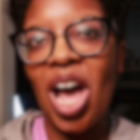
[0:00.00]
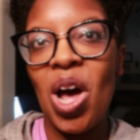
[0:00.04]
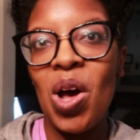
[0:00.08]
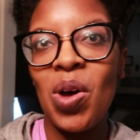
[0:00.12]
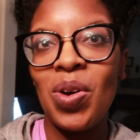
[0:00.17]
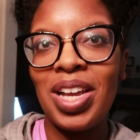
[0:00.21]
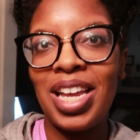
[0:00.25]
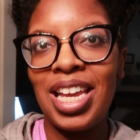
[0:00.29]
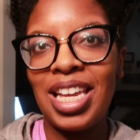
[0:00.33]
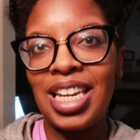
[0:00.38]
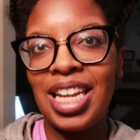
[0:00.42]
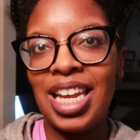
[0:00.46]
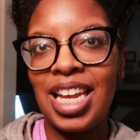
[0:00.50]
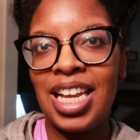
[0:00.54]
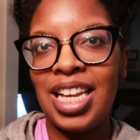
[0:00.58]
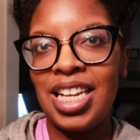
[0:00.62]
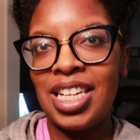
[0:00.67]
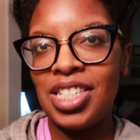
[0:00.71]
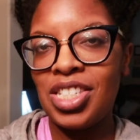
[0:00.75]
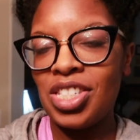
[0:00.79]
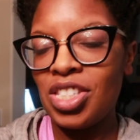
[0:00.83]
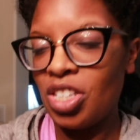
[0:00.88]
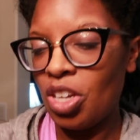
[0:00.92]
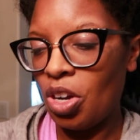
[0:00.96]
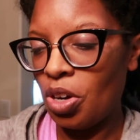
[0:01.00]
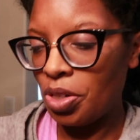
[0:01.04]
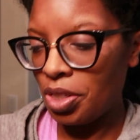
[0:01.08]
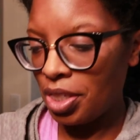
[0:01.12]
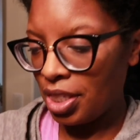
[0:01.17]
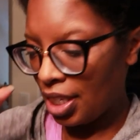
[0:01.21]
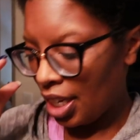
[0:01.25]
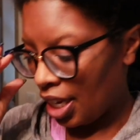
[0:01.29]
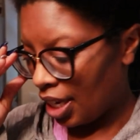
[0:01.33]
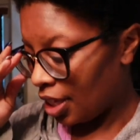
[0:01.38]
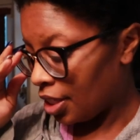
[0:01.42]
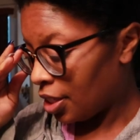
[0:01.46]
y'all, it is
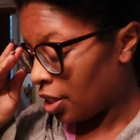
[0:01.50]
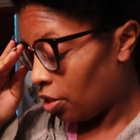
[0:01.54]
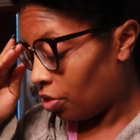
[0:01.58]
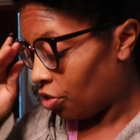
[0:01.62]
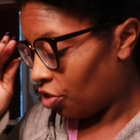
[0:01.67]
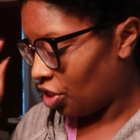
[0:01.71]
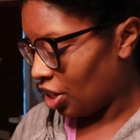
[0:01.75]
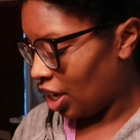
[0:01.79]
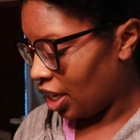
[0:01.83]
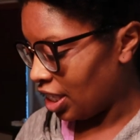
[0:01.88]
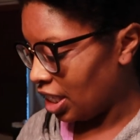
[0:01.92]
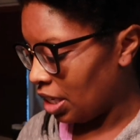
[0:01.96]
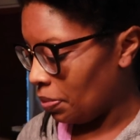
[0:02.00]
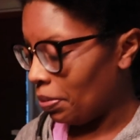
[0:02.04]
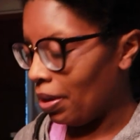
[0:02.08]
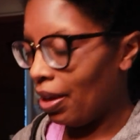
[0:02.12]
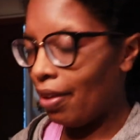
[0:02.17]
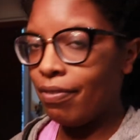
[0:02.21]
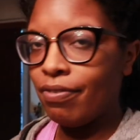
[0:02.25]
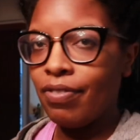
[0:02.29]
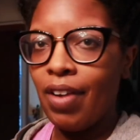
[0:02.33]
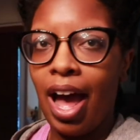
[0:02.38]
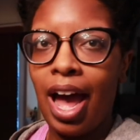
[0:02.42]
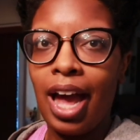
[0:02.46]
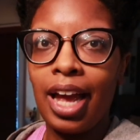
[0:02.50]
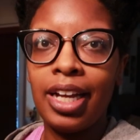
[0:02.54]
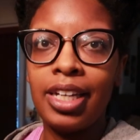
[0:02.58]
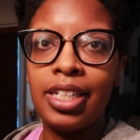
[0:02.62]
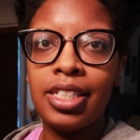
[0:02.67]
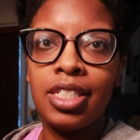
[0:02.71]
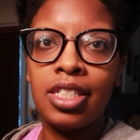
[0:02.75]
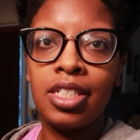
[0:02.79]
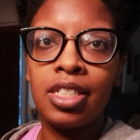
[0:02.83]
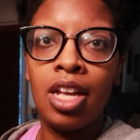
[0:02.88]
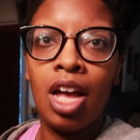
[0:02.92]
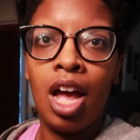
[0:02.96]
Thursday. So just some
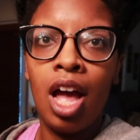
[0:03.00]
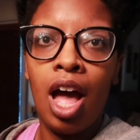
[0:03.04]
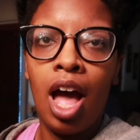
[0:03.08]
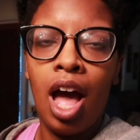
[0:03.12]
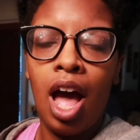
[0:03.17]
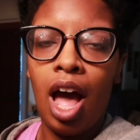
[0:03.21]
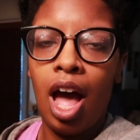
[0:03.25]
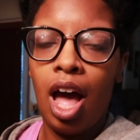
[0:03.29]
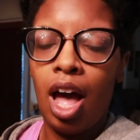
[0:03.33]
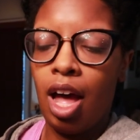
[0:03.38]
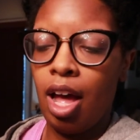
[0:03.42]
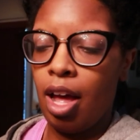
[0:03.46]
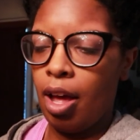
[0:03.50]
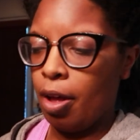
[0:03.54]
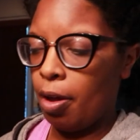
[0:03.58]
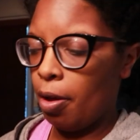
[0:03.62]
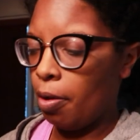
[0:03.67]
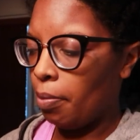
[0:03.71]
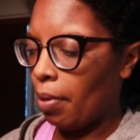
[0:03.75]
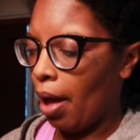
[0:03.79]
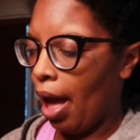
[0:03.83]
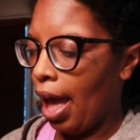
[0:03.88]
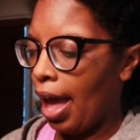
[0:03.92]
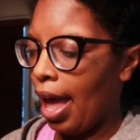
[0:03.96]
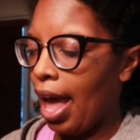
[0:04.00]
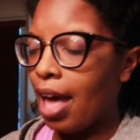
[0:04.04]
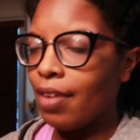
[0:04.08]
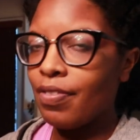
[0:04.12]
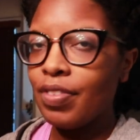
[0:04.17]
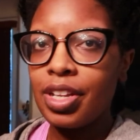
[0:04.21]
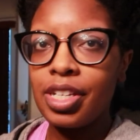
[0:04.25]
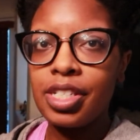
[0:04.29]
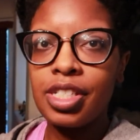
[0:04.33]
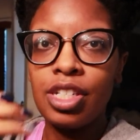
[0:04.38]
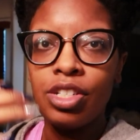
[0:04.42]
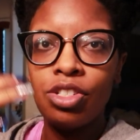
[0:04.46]
advice. Um, I
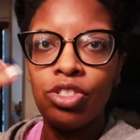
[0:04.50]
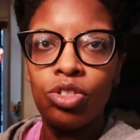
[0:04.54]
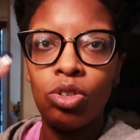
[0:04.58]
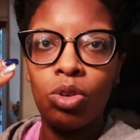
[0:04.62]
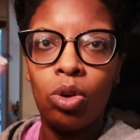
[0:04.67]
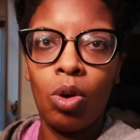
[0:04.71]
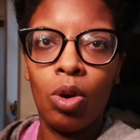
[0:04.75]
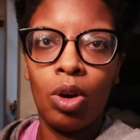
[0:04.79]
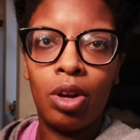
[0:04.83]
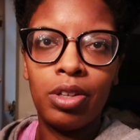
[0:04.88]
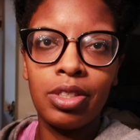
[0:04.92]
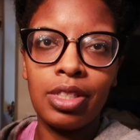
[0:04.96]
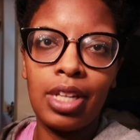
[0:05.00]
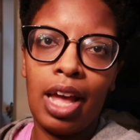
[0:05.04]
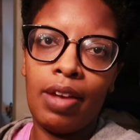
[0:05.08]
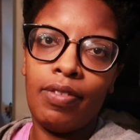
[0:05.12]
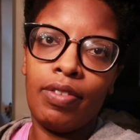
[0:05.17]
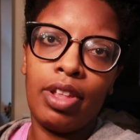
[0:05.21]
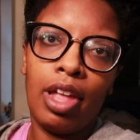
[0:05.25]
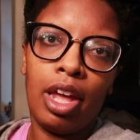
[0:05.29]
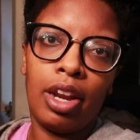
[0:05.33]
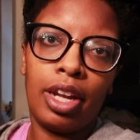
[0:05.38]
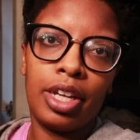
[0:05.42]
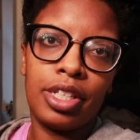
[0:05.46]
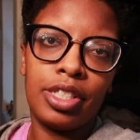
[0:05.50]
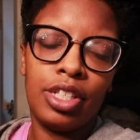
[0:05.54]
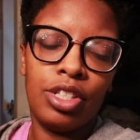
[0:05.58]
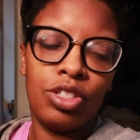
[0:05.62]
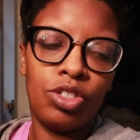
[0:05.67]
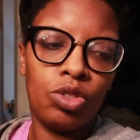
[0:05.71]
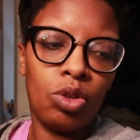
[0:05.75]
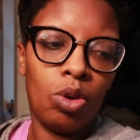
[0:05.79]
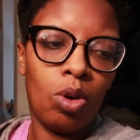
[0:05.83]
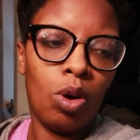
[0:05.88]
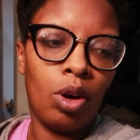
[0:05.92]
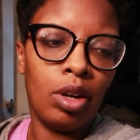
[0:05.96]
have essential oils. I have a lot of
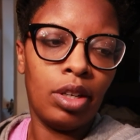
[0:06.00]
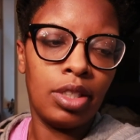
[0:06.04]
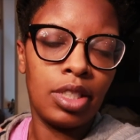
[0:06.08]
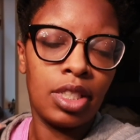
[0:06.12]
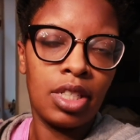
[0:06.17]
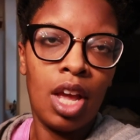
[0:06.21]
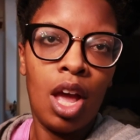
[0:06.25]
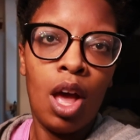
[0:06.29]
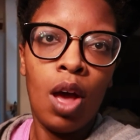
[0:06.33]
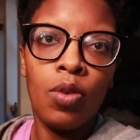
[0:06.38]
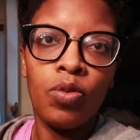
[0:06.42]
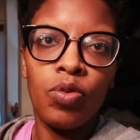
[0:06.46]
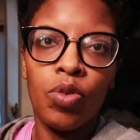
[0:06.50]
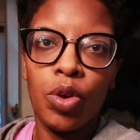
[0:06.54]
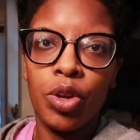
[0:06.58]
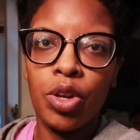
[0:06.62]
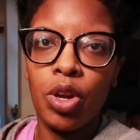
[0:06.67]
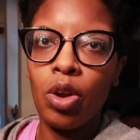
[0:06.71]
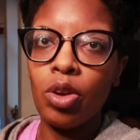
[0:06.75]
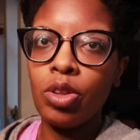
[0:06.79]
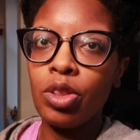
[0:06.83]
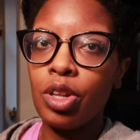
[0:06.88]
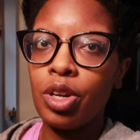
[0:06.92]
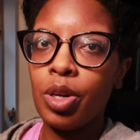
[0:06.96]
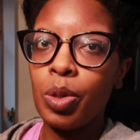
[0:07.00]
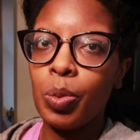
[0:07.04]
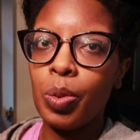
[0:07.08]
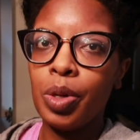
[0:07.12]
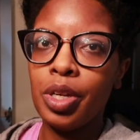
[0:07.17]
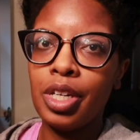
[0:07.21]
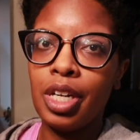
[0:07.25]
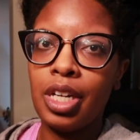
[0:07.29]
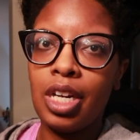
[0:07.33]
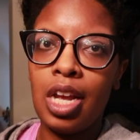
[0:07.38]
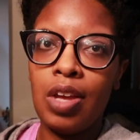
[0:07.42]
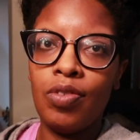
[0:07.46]
essential oils. For your little
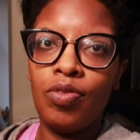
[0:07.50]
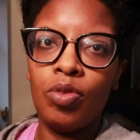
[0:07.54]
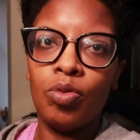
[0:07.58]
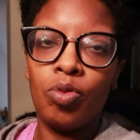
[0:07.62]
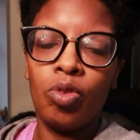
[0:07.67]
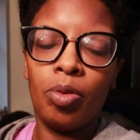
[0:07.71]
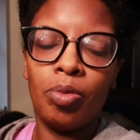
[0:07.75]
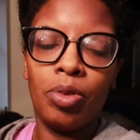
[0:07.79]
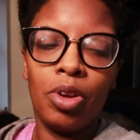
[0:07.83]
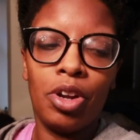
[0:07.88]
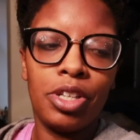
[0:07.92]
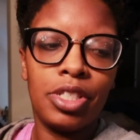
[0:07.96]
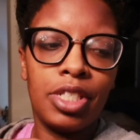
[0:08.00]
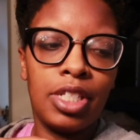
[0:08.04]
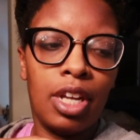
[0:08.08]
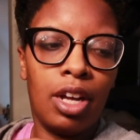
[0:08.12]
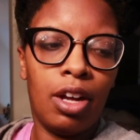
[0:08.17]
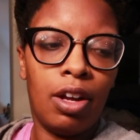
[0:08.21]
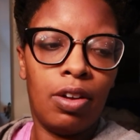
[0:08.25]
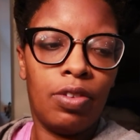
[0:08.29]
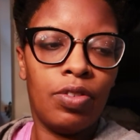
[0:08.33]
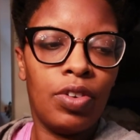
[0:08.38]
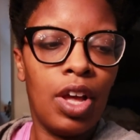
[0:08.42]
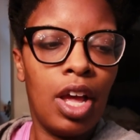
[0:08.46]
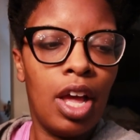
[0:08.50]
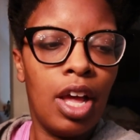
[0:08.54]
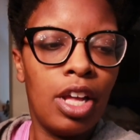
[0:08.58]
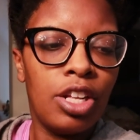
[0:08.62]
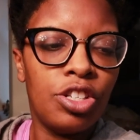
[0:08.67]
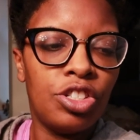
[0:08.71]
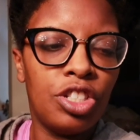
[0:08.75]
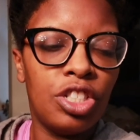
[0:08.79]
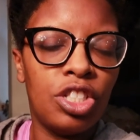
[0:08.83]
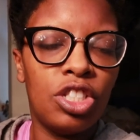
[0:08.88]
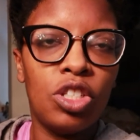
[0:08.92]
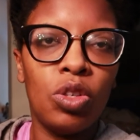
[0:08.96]
one and even from yourself,
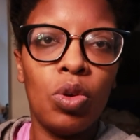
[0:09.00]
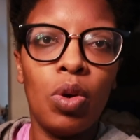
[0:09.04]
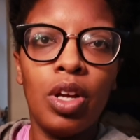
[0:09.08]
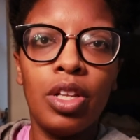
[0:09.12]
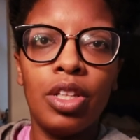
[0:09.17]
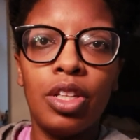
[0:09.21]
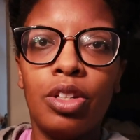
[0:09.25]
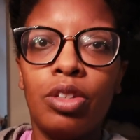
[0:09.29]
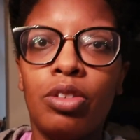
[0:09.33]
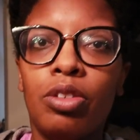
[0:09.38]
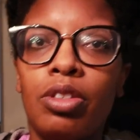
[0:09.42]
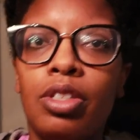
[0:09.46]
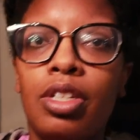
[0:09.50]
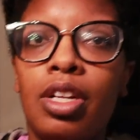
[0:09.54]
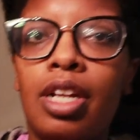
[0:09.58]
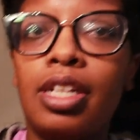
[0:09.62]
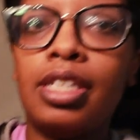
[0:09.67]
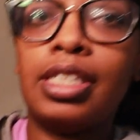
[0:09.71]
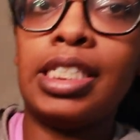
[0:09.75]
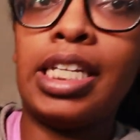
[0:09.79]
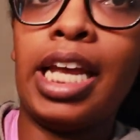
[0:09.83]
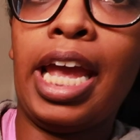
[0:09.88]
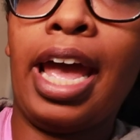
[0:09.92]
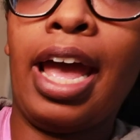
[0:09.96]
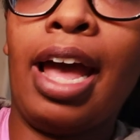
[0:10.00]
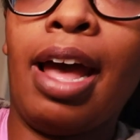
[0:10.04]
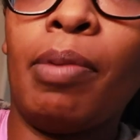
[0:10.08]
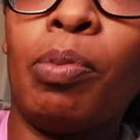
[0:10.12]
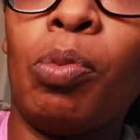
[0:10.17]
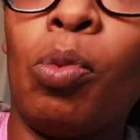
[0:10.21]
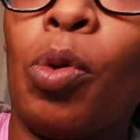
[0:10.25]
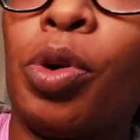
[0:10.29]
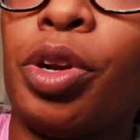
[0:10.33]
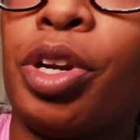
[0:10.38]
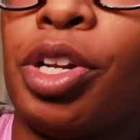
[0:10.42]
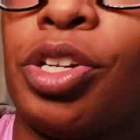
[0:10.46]
just do a little
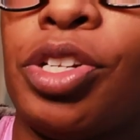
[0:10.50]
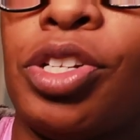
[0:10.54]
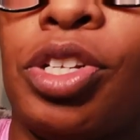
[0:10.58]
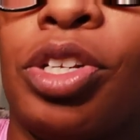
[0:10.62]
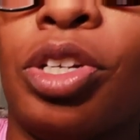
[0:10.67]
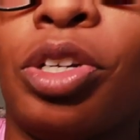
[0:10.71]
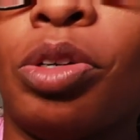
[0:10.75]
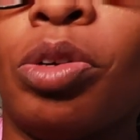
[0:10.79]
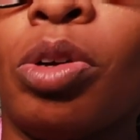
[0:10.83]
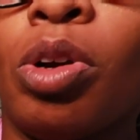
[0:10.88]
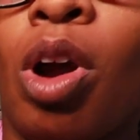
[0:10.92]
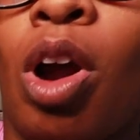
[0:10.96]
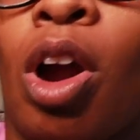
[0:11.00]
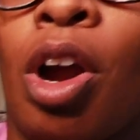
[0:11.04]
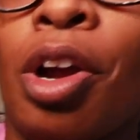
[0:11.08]
dab, one or two